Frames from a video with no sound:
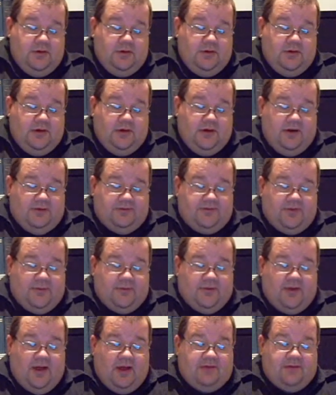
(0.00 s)
Now, here's
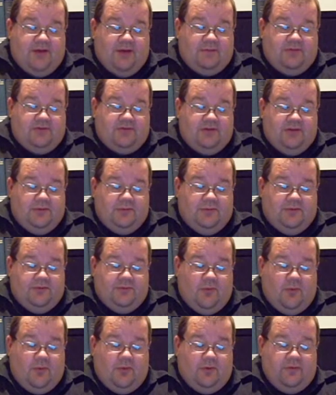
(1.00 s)
something I'd never seen
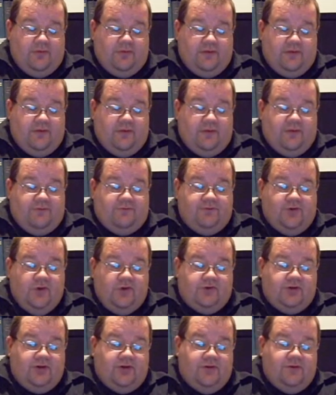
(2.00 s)
before: the
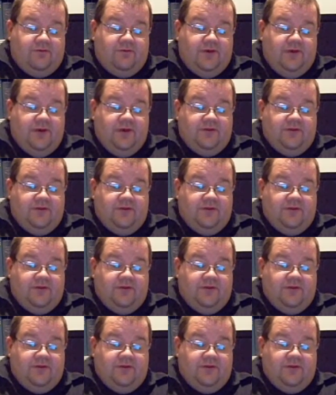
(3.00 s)
fugitive